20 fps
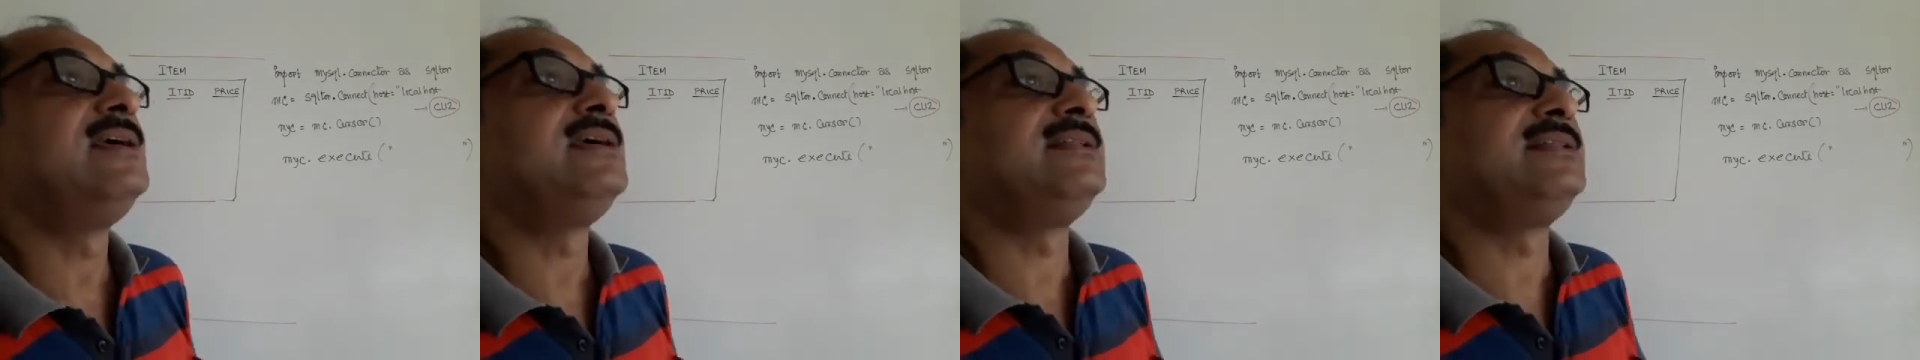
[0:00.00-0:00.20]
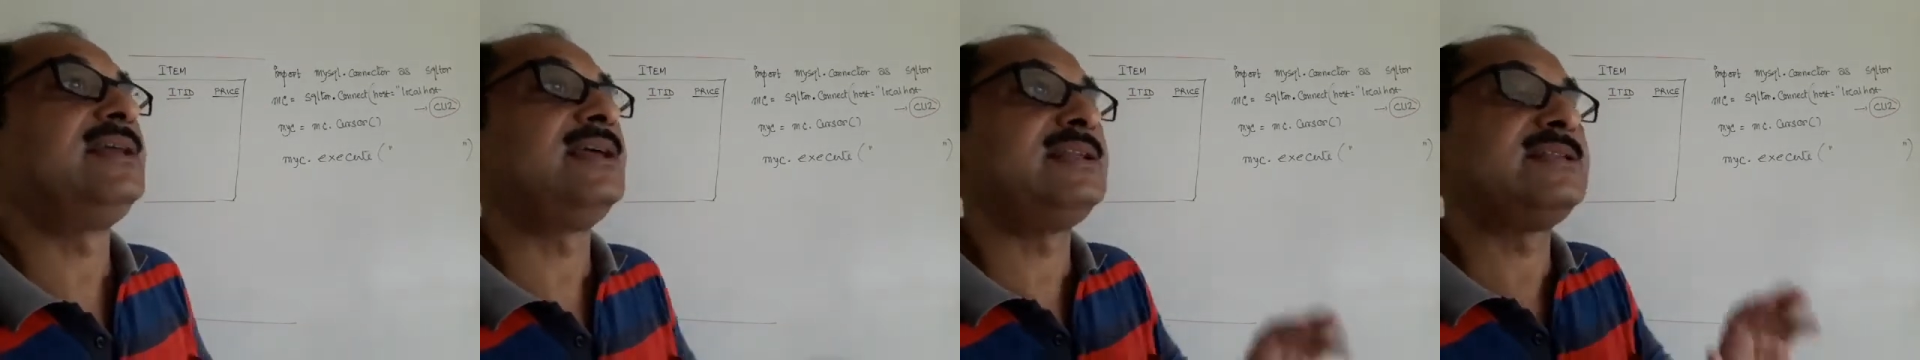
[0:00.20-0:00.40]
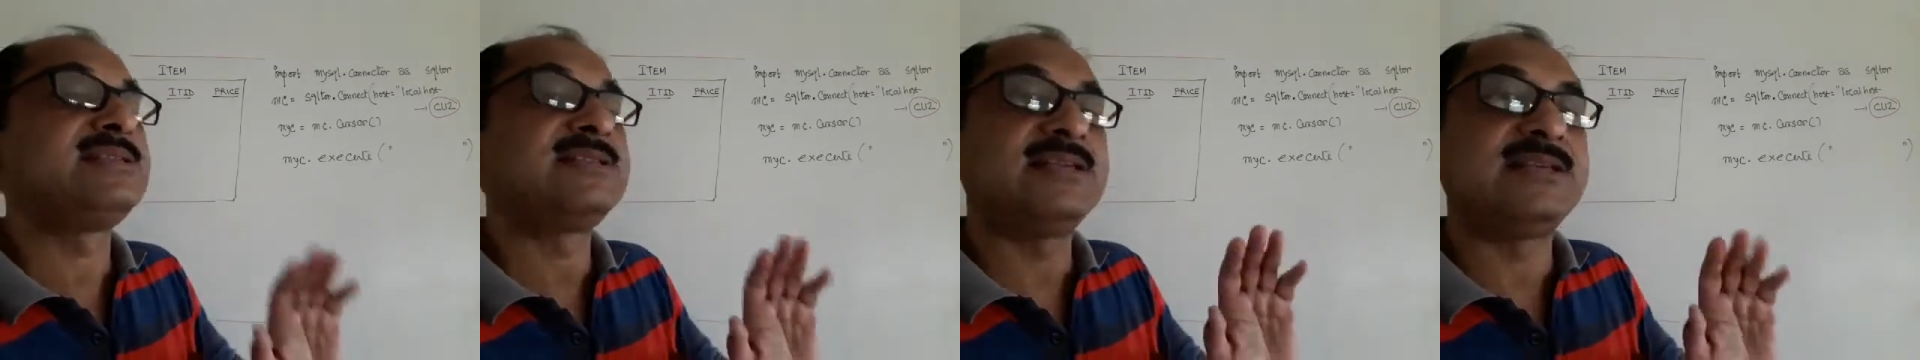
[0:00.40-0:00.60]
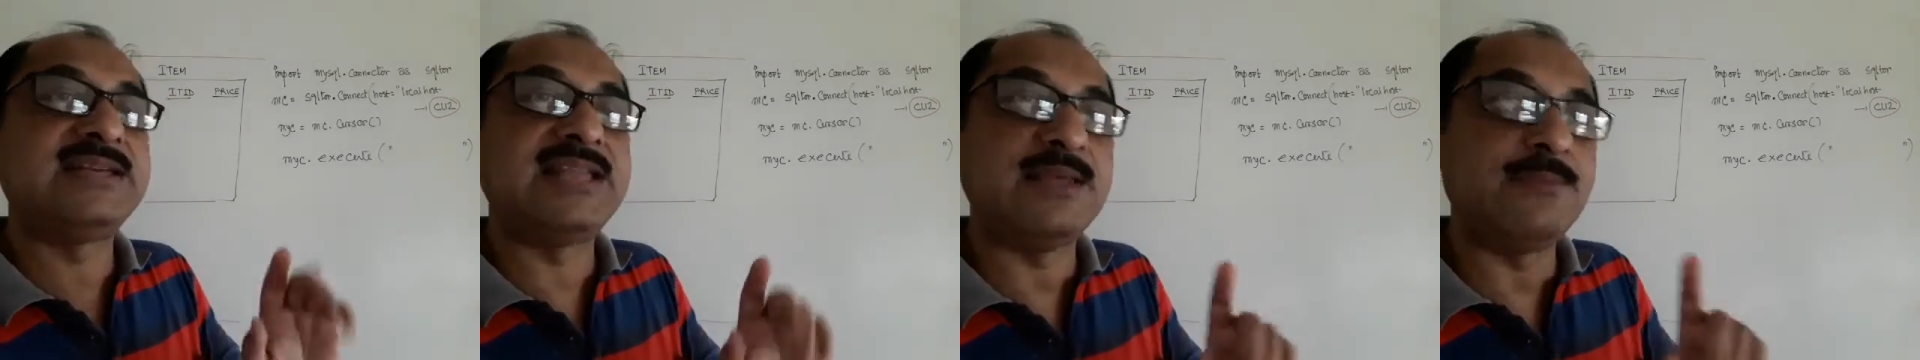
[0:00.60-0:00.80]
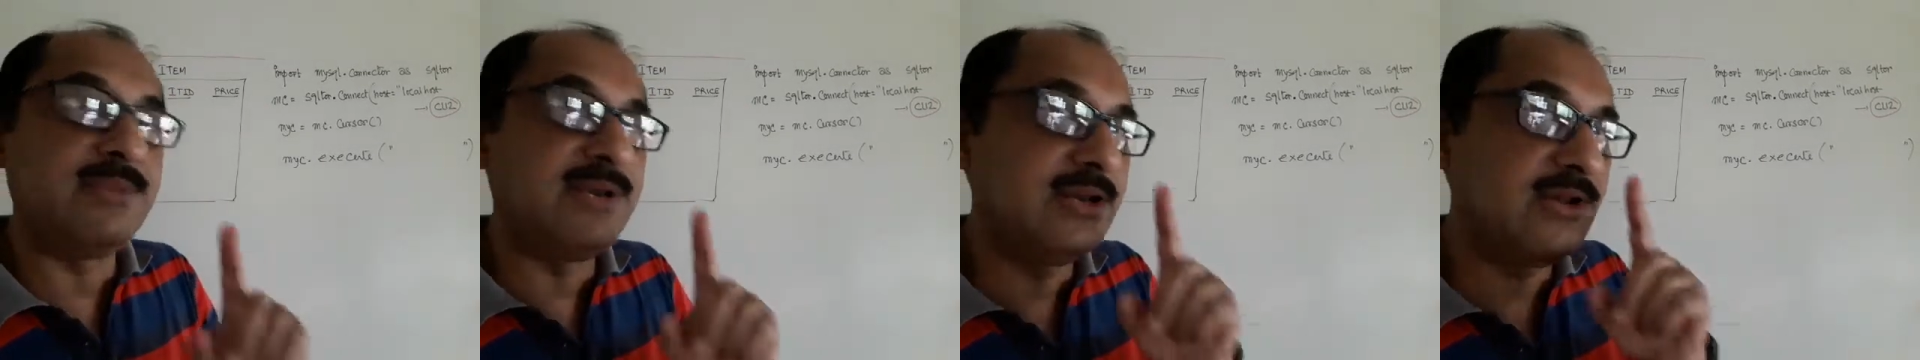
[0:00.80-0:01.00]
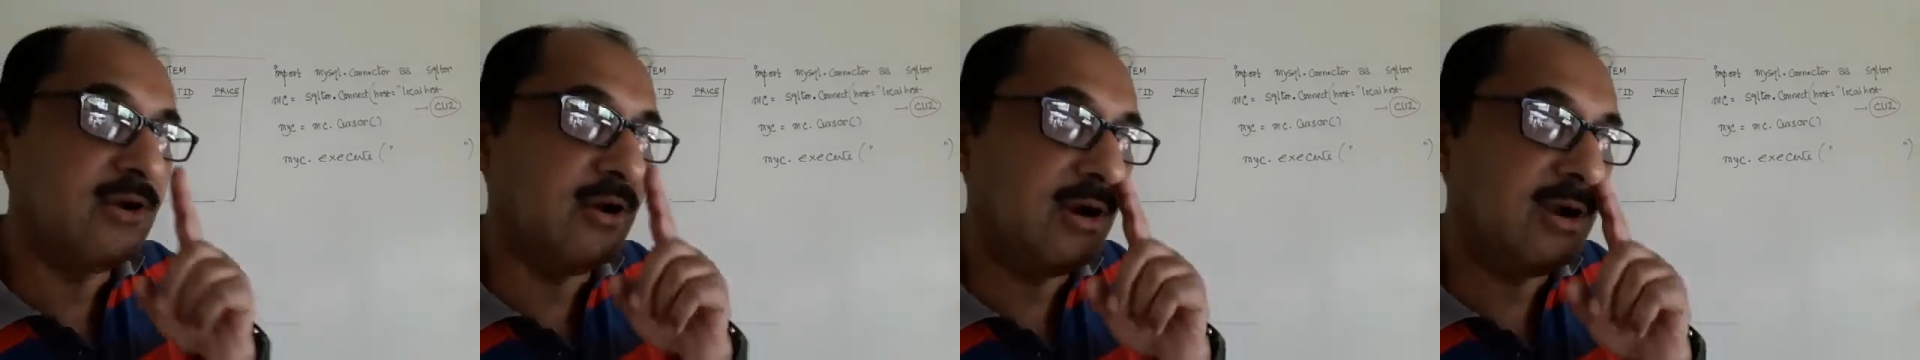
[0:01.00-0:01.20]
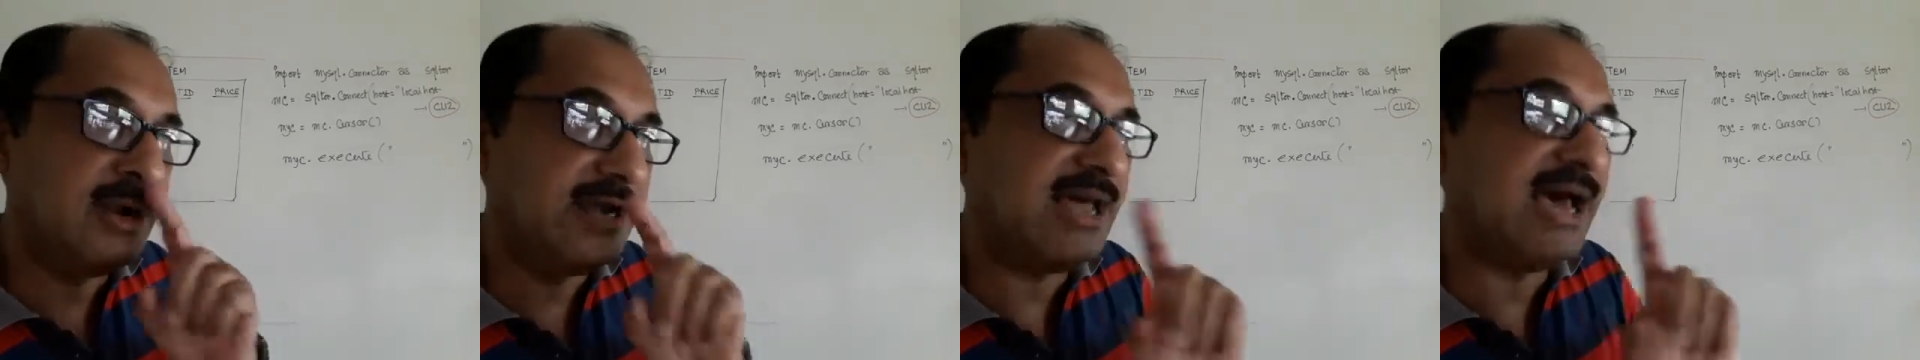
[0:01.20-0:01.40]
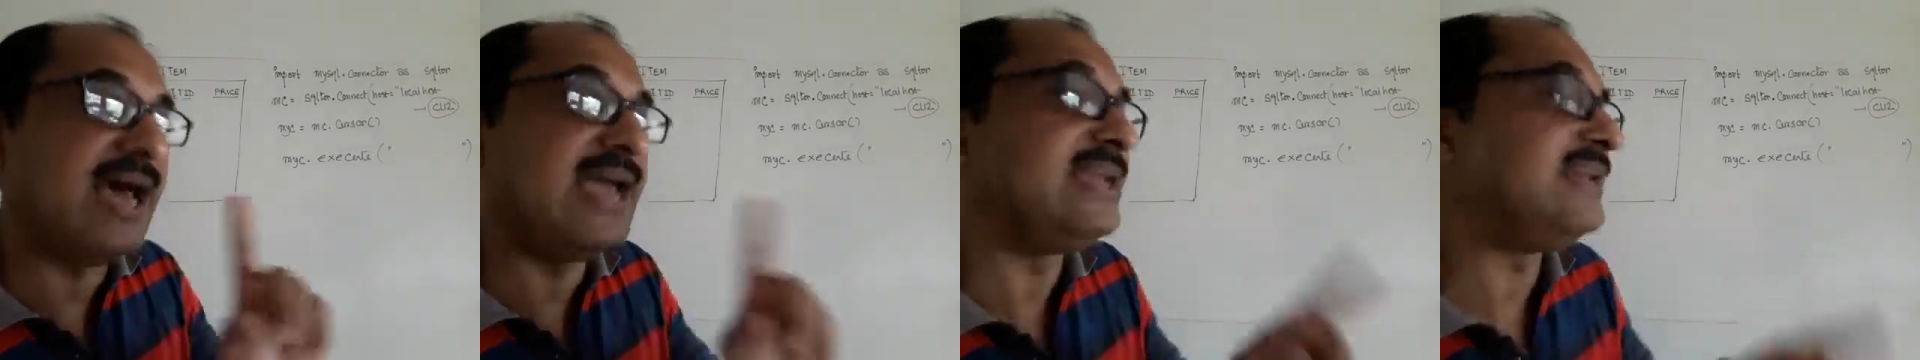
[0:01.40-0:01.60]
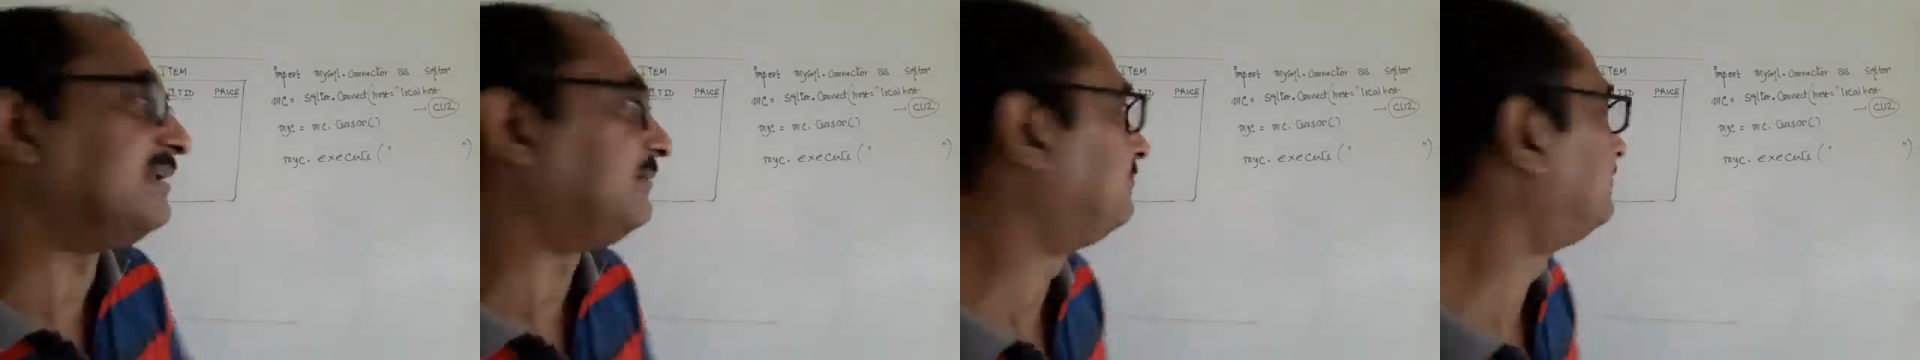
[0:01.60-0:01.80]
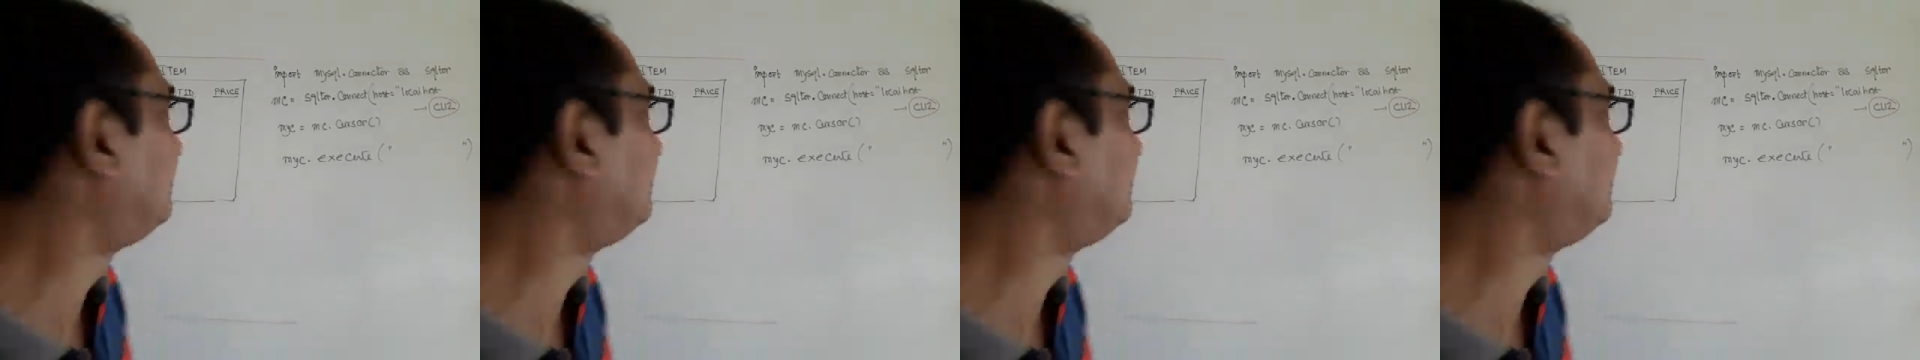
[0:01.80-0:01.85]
there is the table called item.